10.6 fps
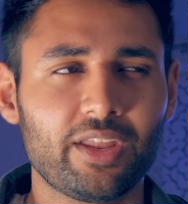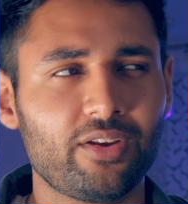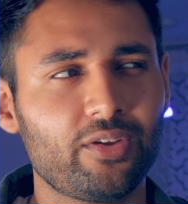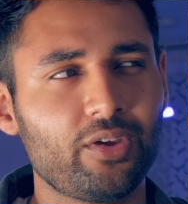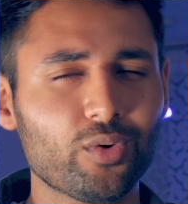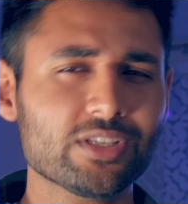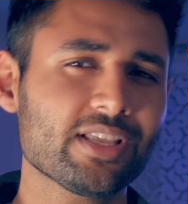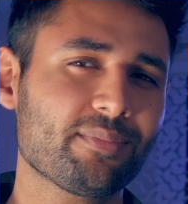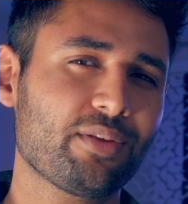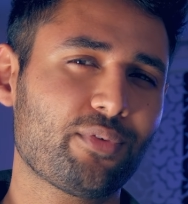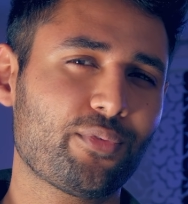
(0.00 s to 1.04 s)
but then what does
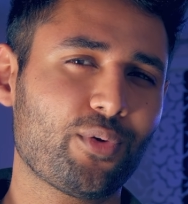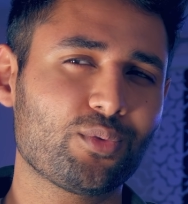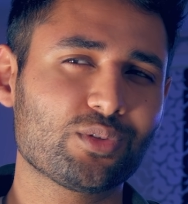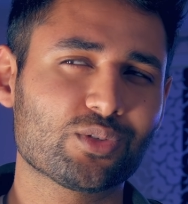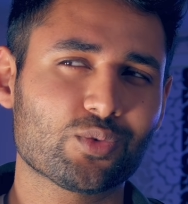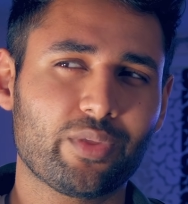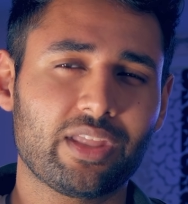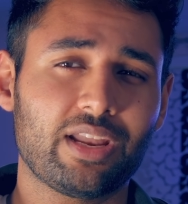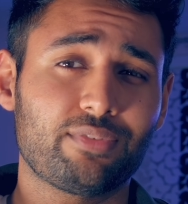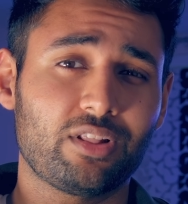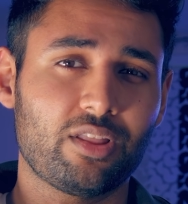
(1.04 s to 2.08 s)
that mean for phones with a
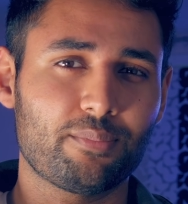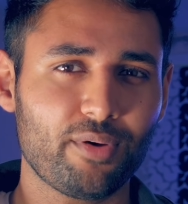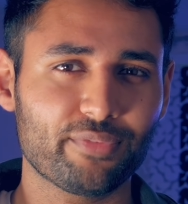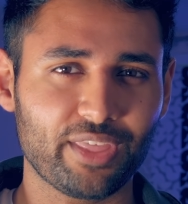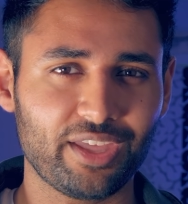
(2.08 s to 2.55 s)
level above